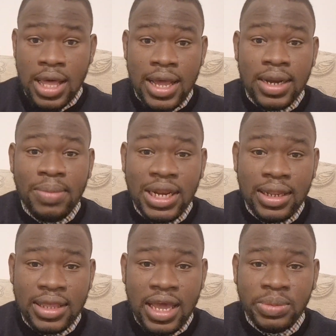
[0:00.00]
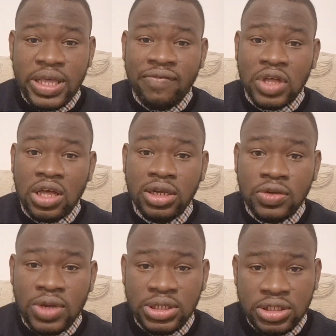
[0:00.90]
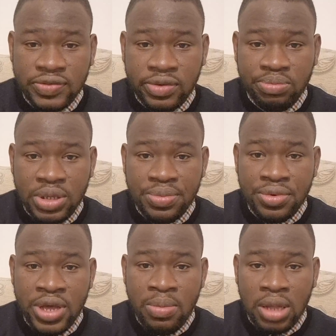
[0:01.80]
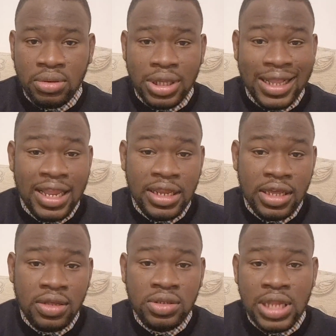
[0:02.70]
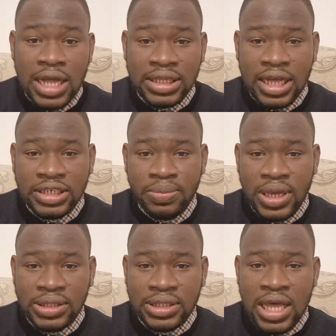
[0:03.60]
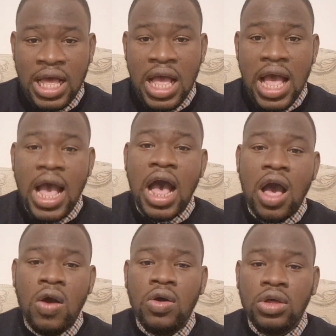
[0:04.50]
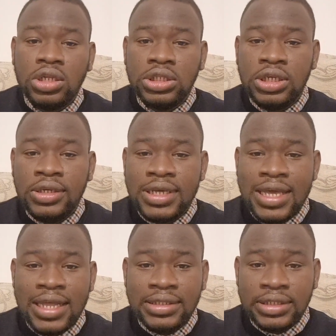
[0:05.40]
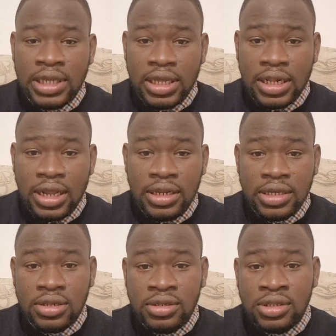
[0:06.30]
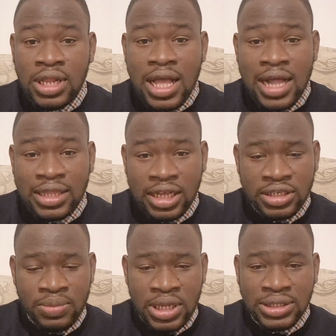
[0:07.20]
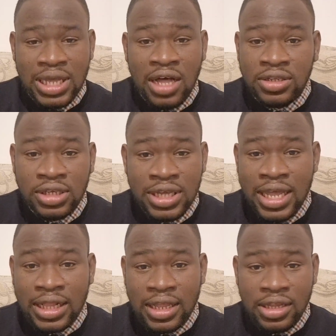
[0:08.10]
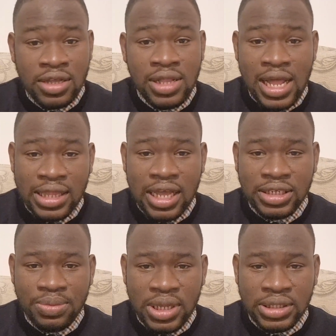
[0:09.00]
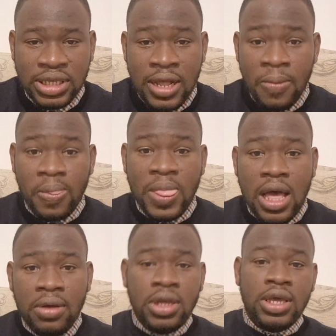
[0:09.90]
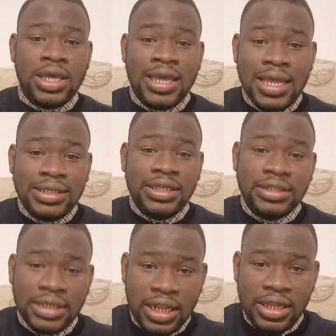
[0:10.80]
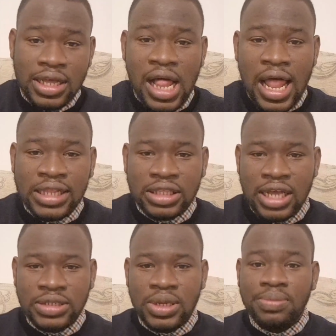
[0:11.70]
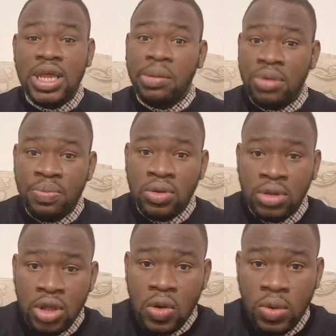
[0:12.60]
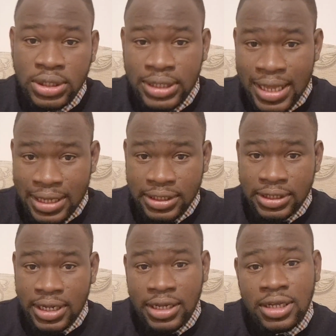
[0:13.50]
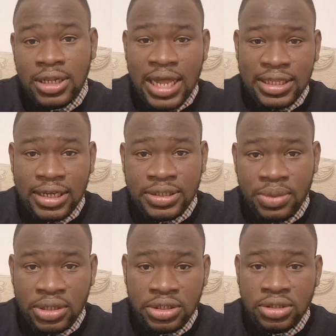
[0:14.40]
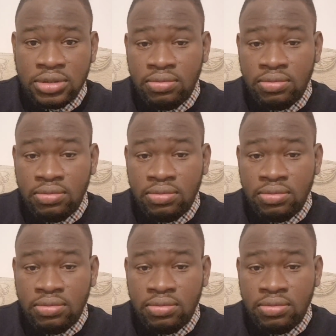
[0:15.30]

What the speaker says: And many times I've got questions from people about clinical attachments, that how do you get clinical attachment? How do you get clinical attachment? Now, getting into clinical attachment, many people want to get into clinical attachment